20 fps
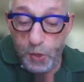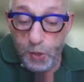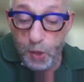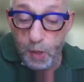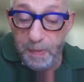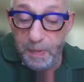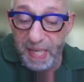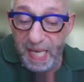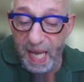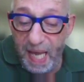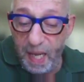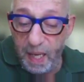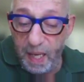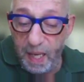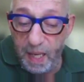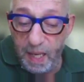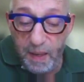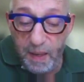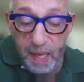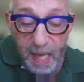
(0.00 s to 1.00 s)
Germany
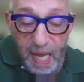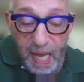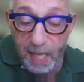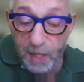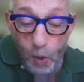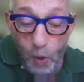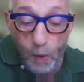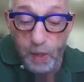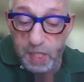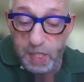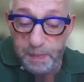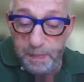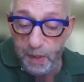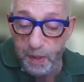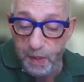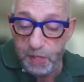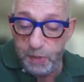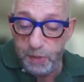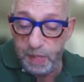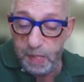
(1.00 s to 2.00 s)
had no
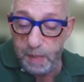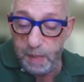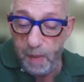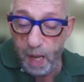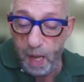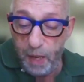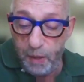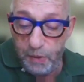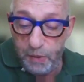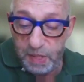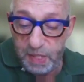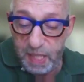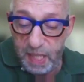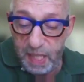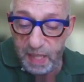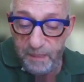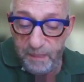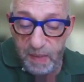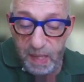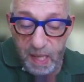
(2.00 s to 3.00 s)
experience with
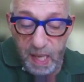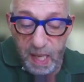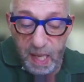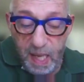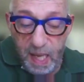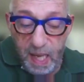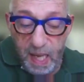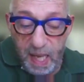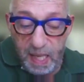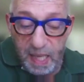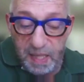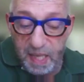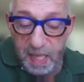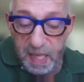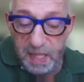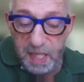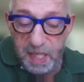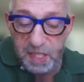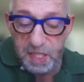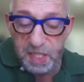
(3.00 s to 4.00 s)
democracy, and the
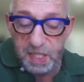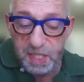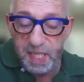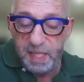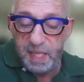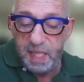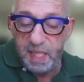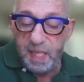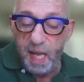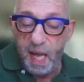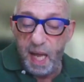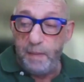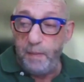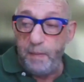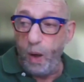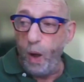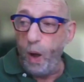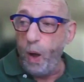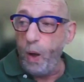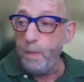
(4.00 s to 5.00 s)
conditions at the
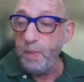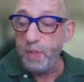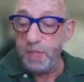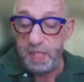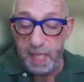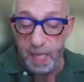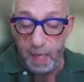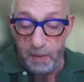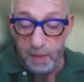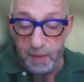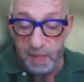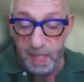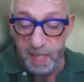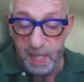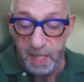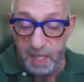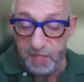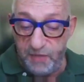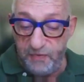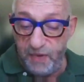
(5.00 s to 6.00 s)
time almost
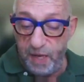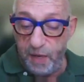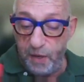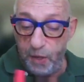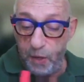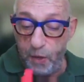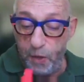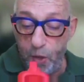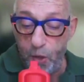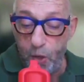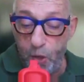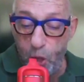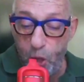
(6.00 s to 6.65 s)
guaranteed its failure.